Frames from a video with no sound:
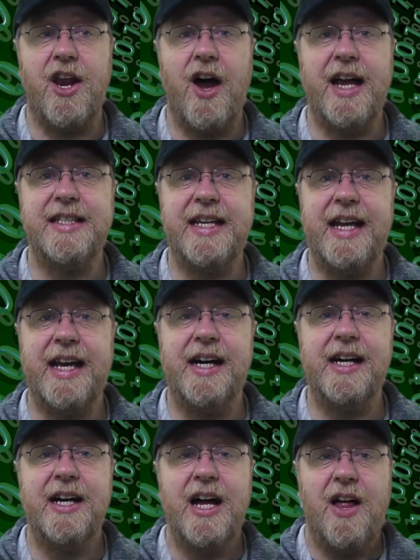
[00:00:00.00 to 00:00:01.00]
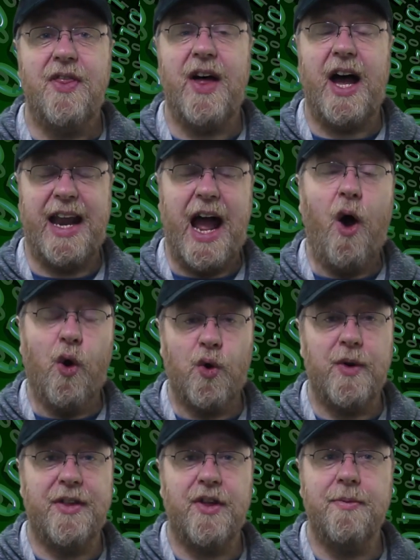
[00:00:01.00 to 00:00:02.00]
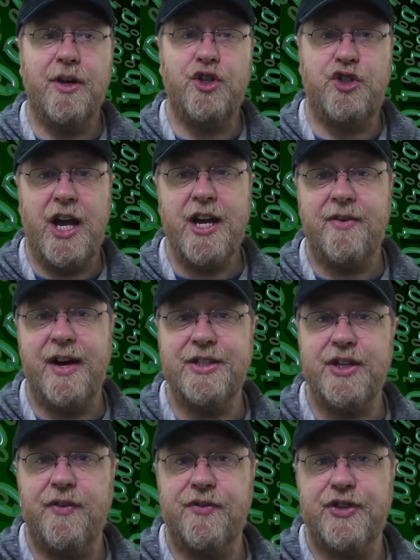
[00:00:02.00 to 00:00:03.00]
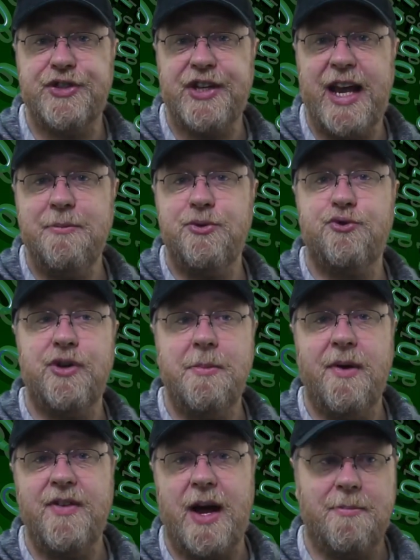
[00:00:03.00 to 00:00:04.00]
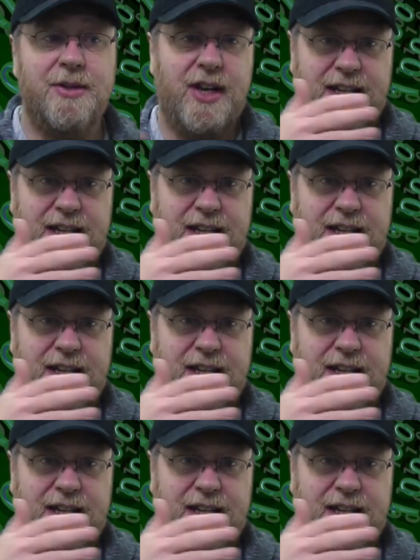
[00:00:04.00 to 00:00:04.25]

an idea that an algorithm that generates the same stream of numbers,